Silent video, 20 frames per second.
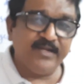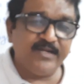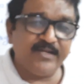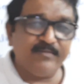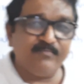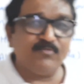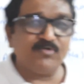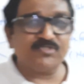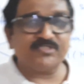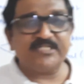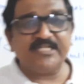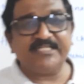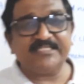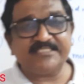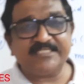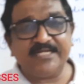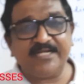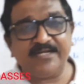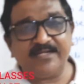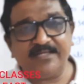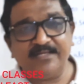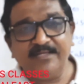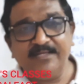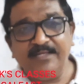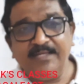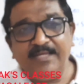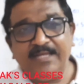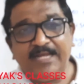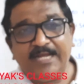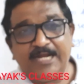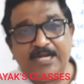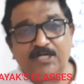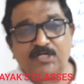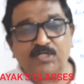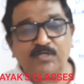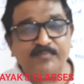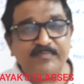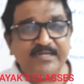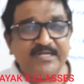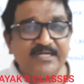Henry Moseley said
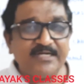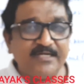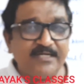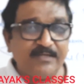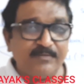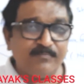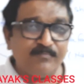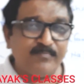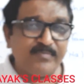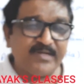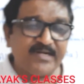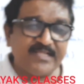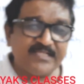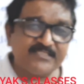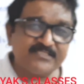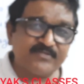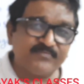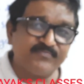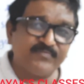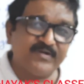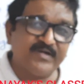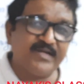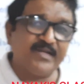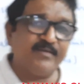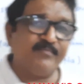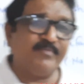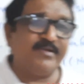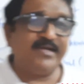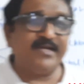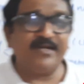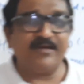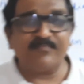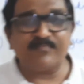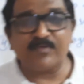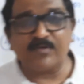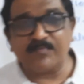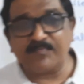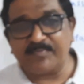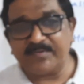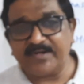atomic number is a fundamental
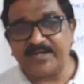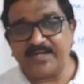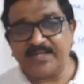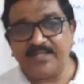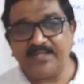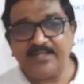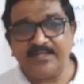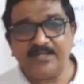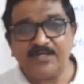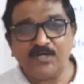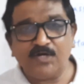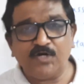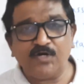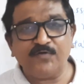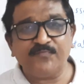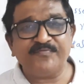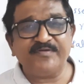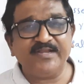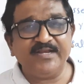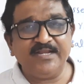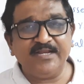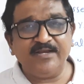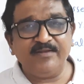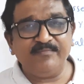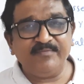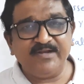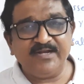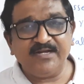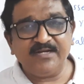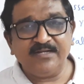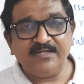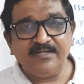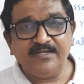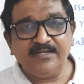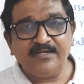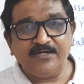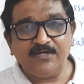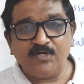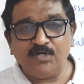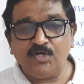property of an element,
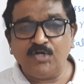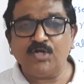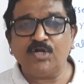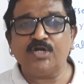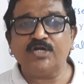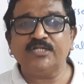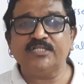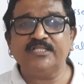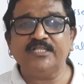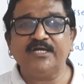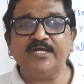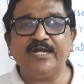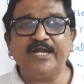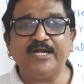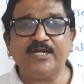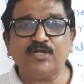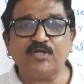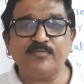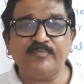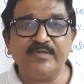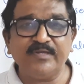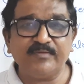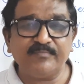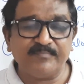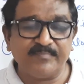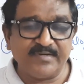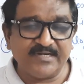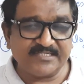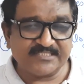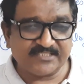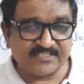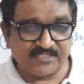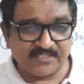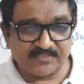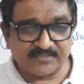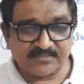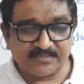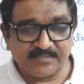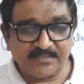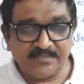not the atomic
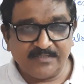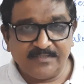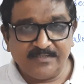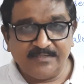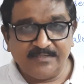masses.